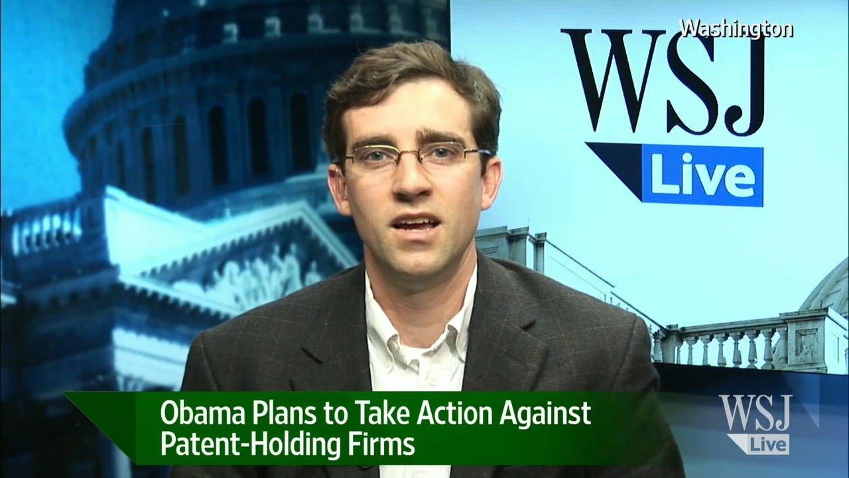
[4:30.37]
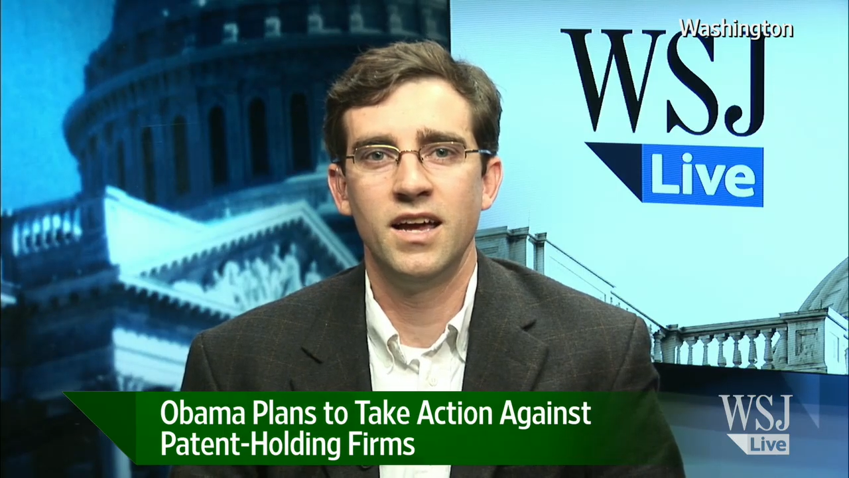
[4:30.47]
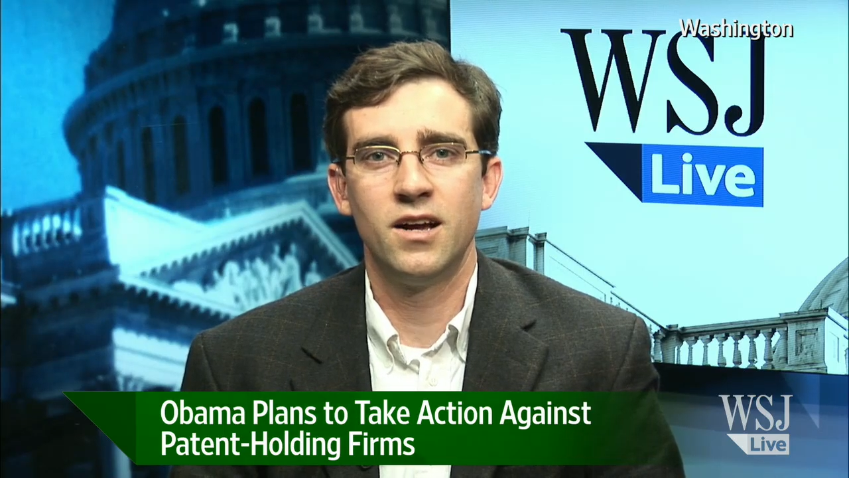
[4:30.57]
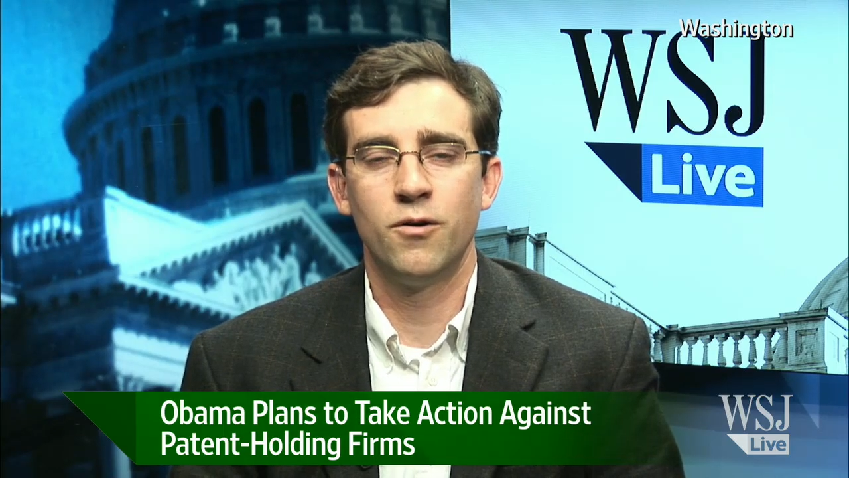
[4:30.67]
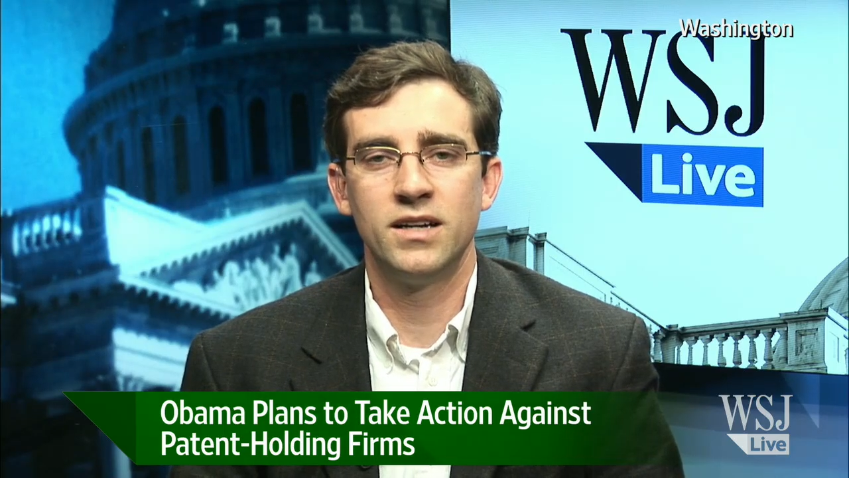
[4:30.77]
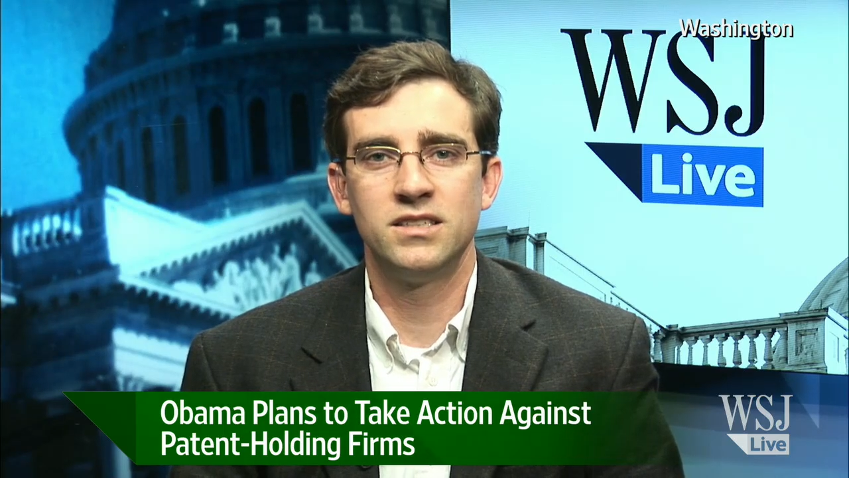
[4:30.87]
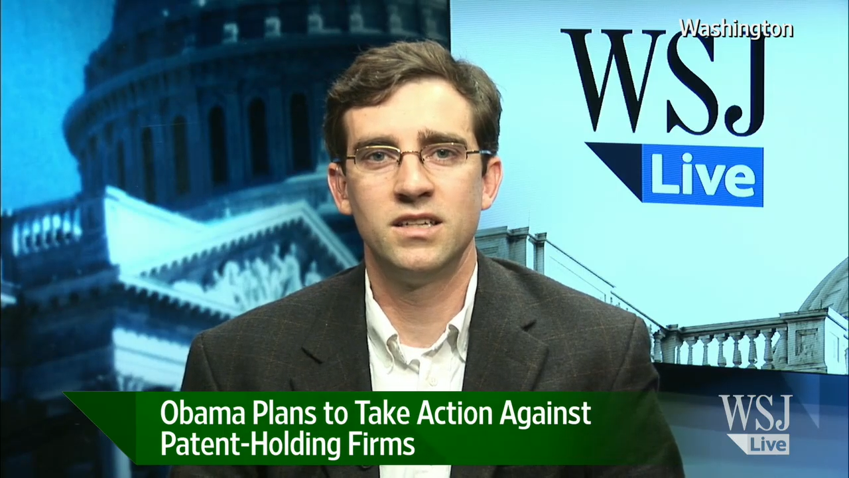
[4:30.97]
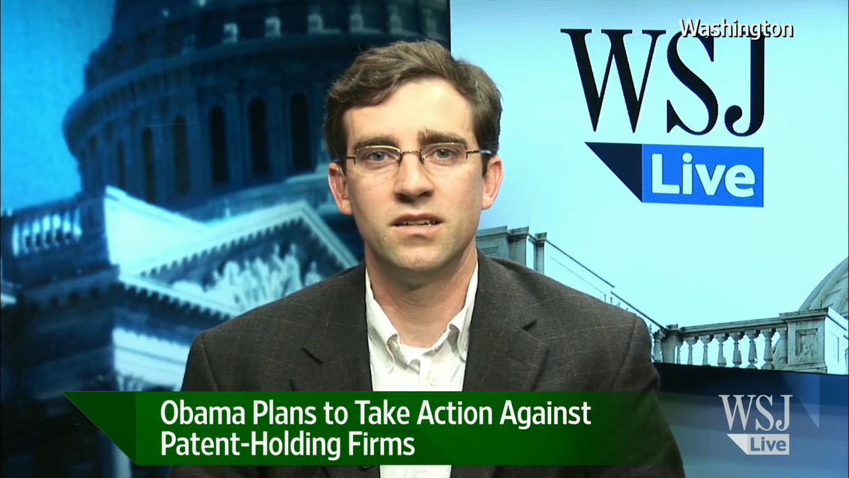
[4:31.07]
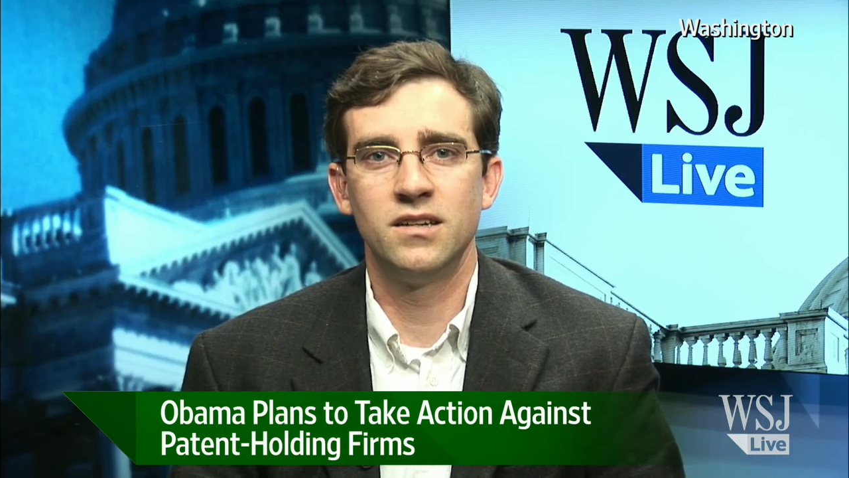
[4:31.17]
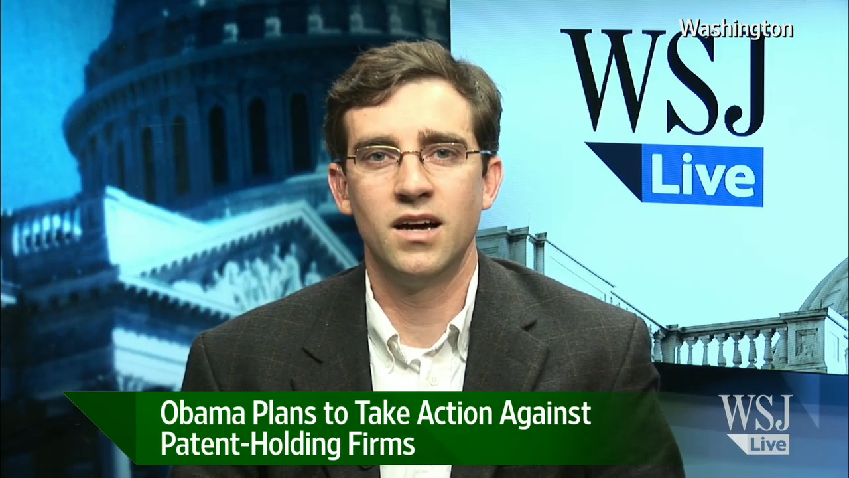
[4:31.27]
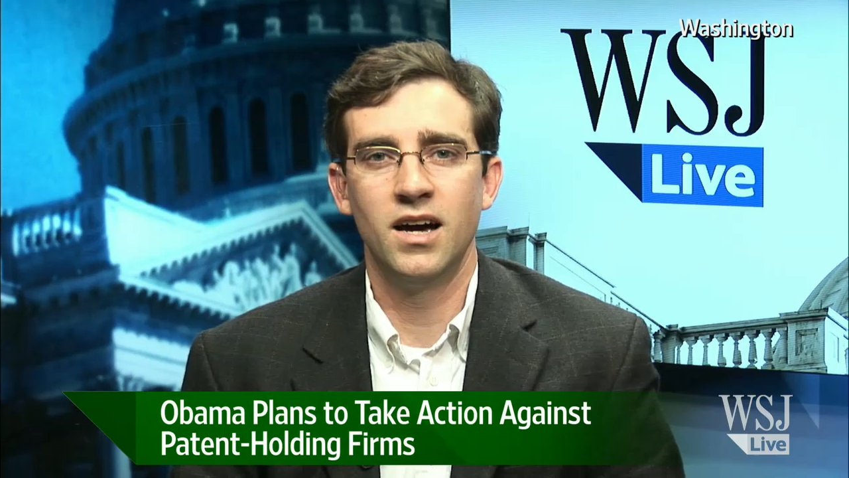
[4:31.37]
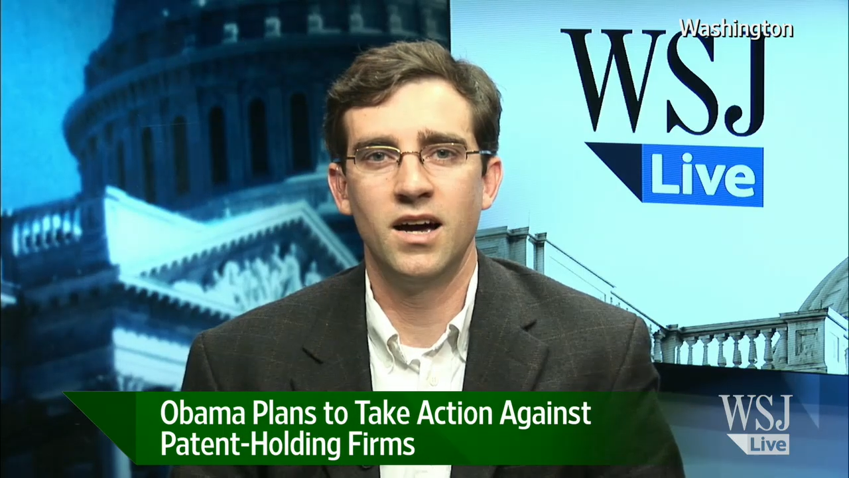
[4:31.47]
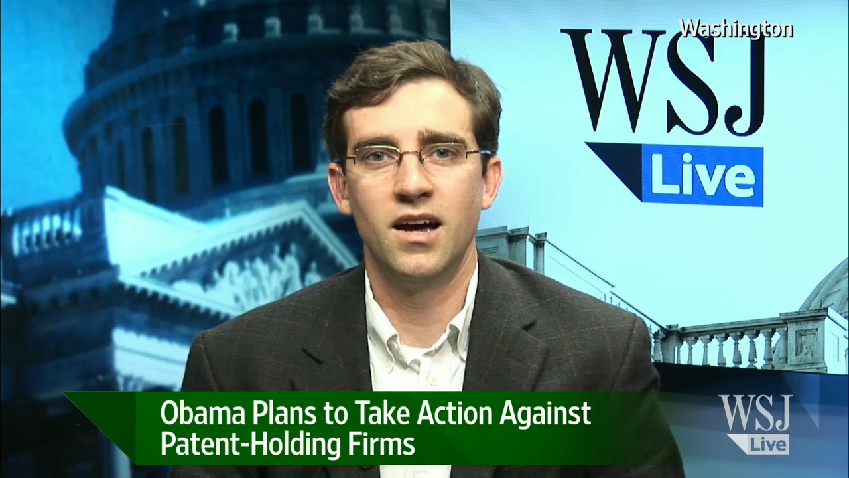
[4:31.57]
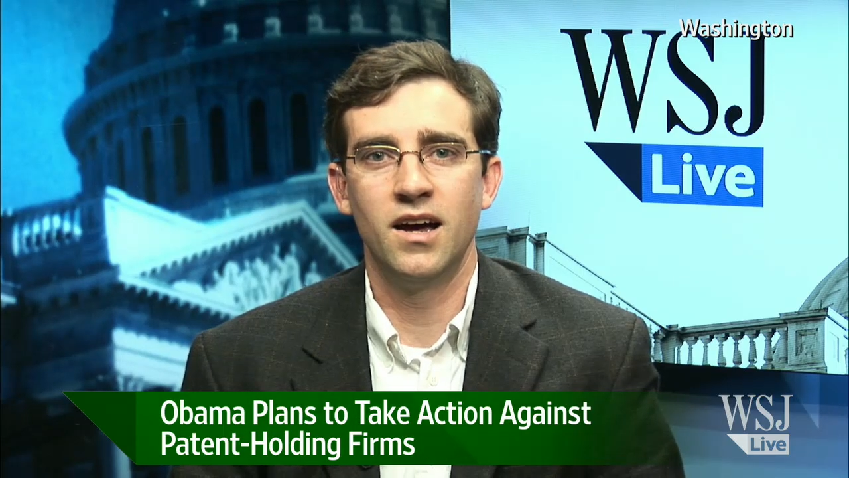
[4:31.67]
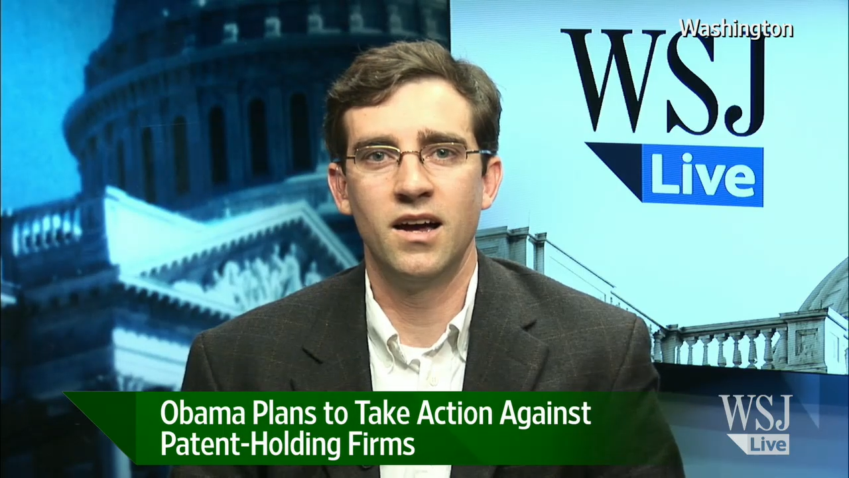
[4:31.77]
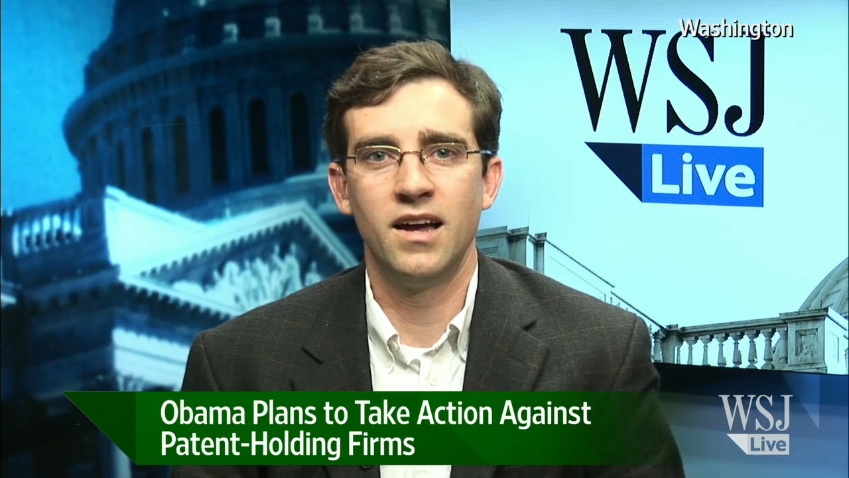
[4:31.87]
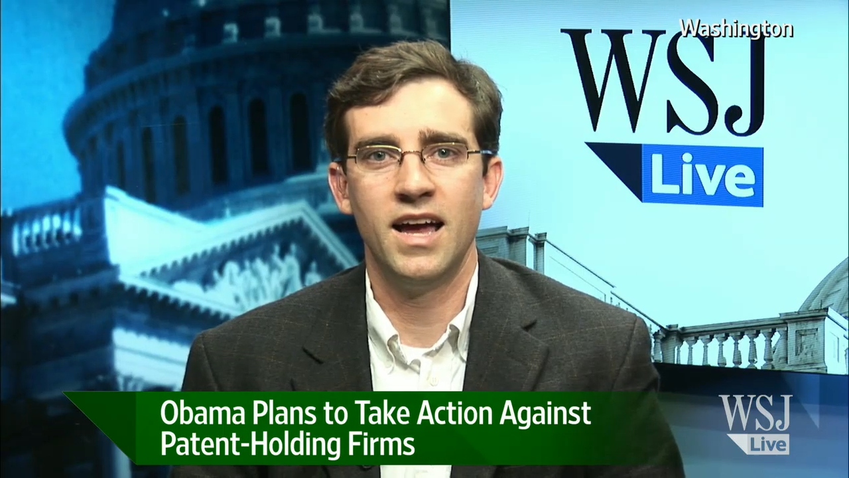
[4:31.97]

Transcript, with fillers: a question uh,